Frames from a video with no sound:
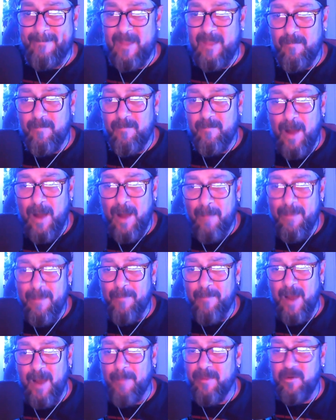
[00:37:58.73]
But when I met
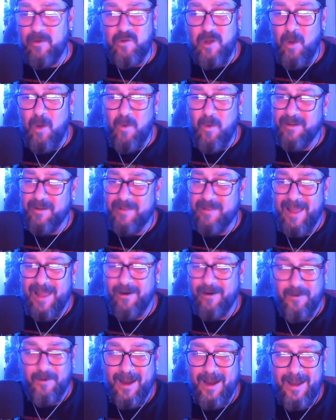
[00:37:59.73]
Papa, the show wasn't that
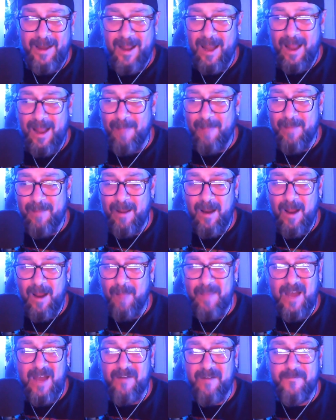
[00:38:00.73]
great. I'm not. I'm
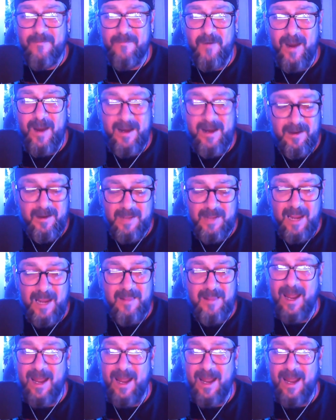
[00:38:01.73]
not afraid to say that I